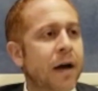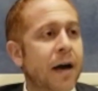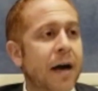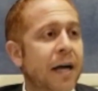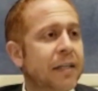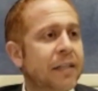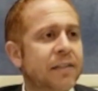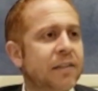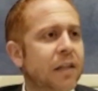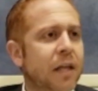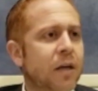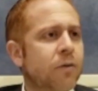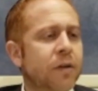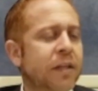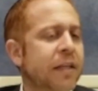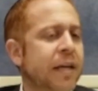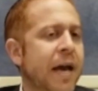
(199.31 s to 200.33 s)
And he's
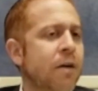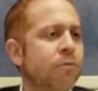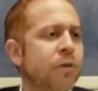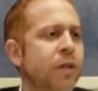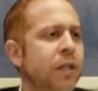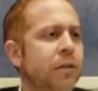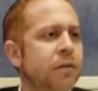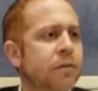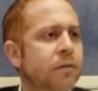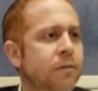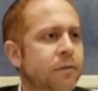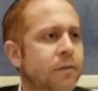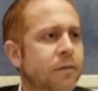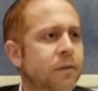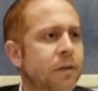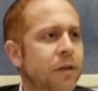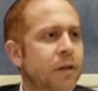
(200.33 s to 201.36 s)
literate. He can't read.
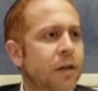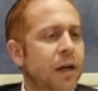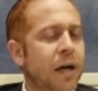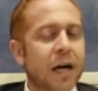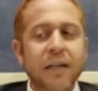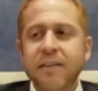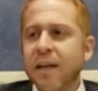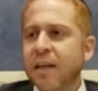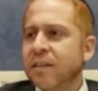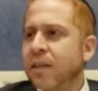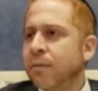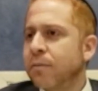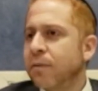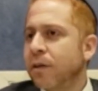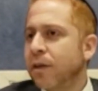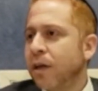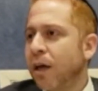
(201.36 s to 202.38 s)
And he tells
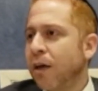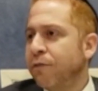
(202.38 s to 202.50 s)
him,